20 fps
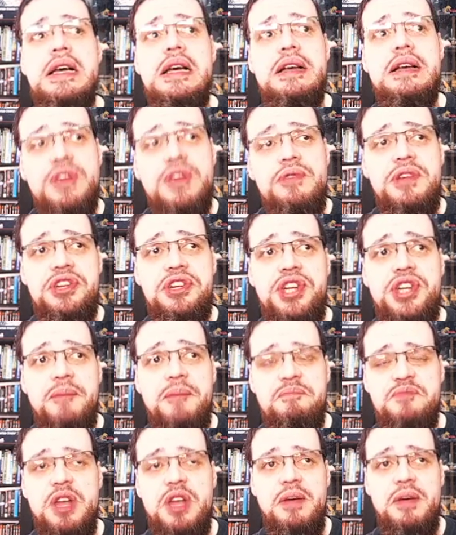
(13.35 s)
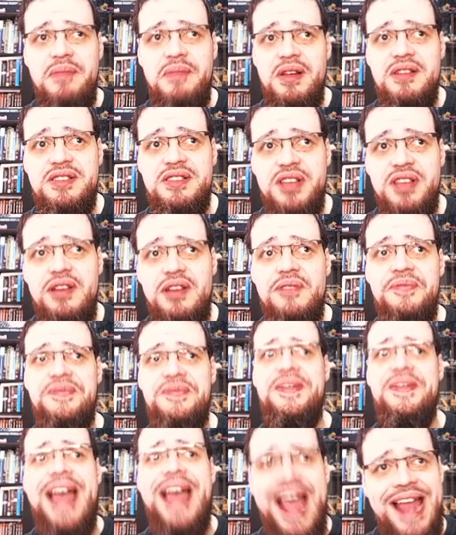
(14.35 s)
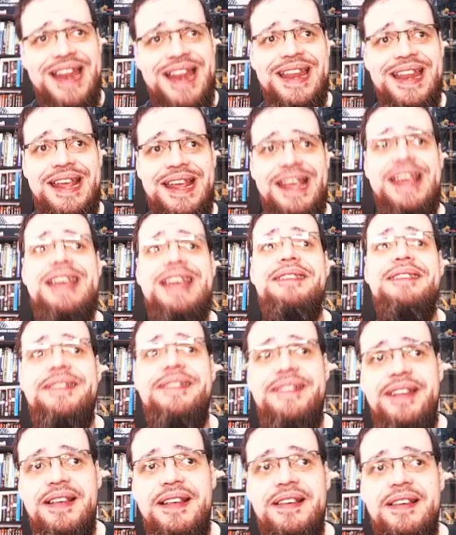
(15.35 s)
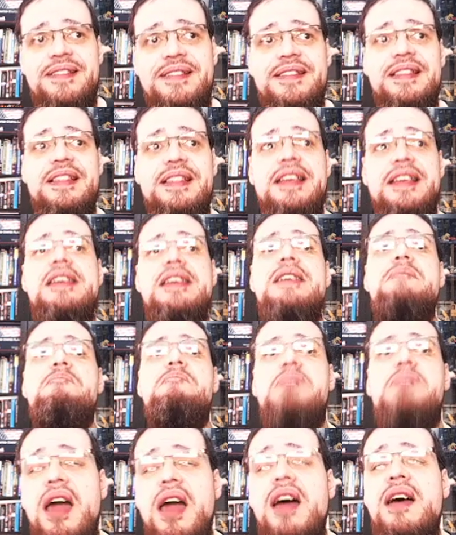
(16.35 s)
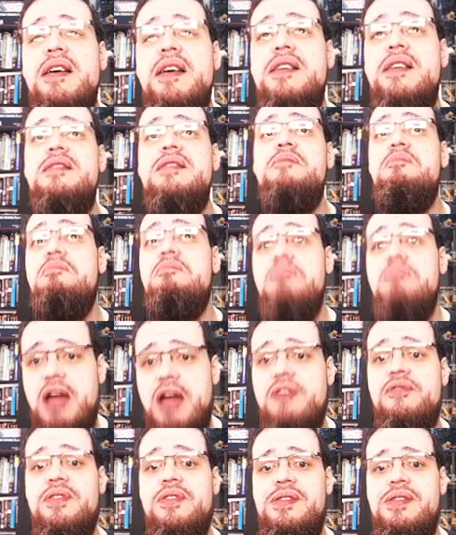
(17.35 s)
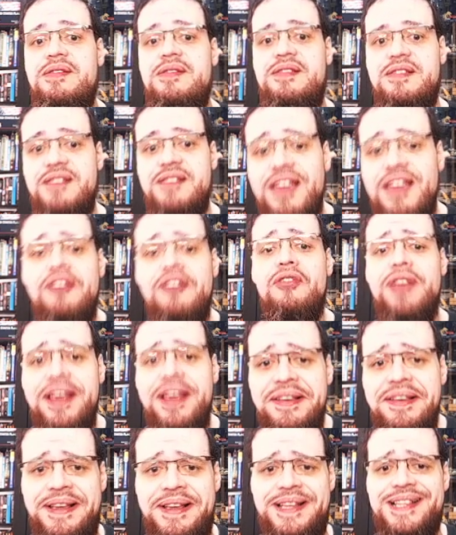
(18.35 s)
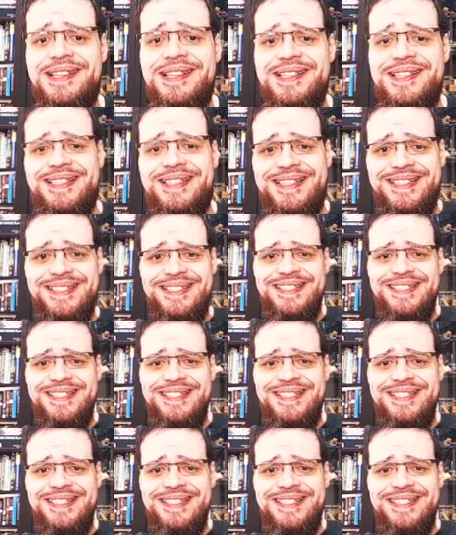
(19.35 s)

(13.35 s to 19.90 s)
viewership numbers of any Disney Plus Marvel series.